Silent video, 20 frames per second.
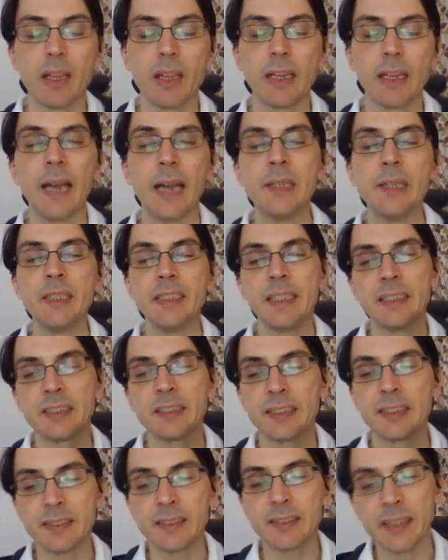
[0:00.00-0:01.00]
I need a
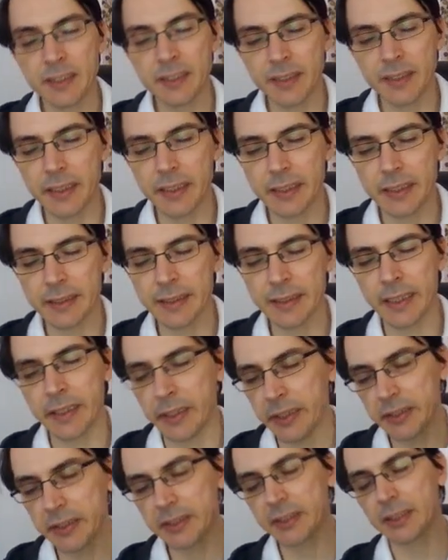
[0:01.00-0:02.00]
statistic that
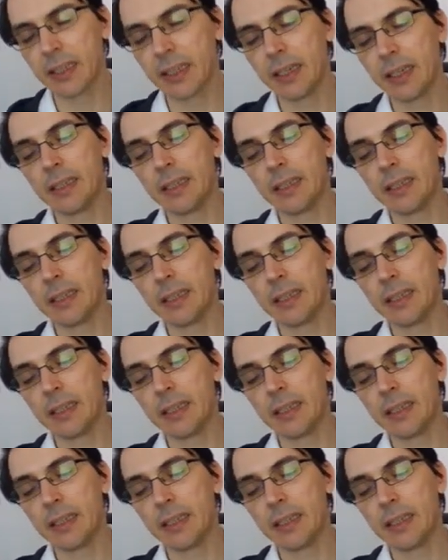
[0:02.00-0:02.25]
is